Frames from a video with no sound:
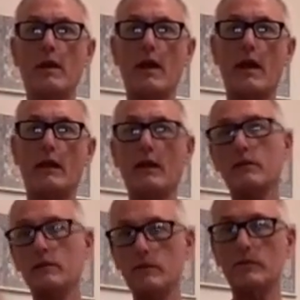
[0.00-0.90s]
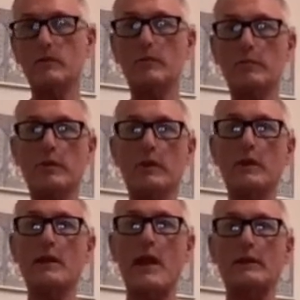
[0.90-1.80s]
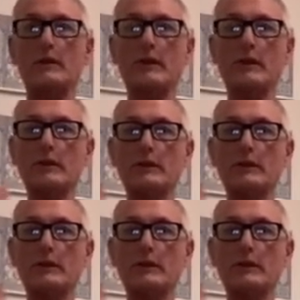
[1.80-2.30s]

And then breathe naturally.